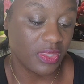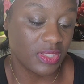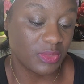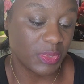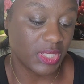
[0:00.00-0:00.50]

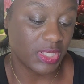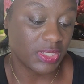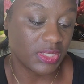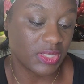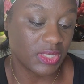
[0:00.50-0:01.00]
This is
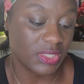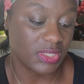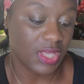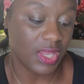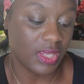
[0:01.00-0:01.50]
because it
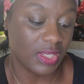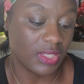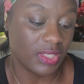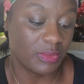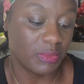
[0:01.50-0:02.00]
is
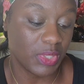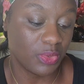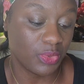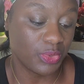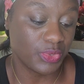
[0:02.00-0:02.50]
high in
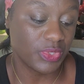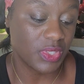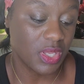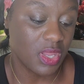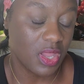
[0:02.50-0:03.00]
minerals,
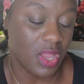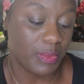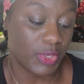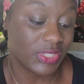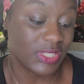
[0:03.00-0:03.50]

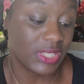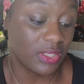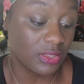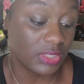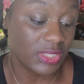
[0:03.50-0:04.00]

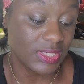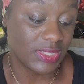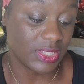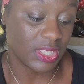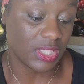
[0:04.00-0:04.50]
particularly
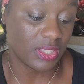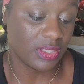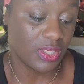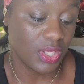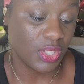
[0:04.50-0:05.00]

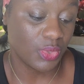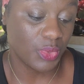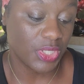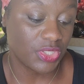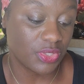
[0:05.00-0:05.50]
silica,
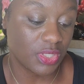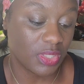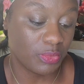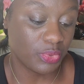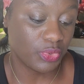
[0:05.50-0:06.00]
which
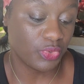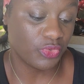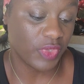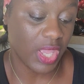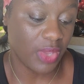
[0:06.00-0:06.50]

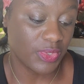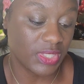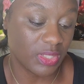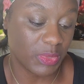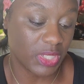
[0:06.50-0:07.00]
improve
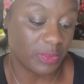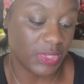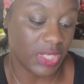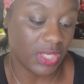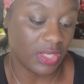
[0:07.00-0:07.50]
calcium
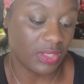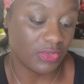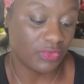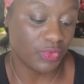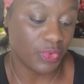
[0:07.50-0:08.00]
uptake
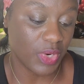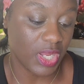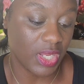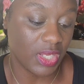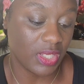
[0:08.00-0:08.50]
for
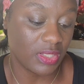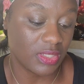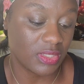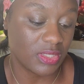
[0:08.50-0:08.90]
a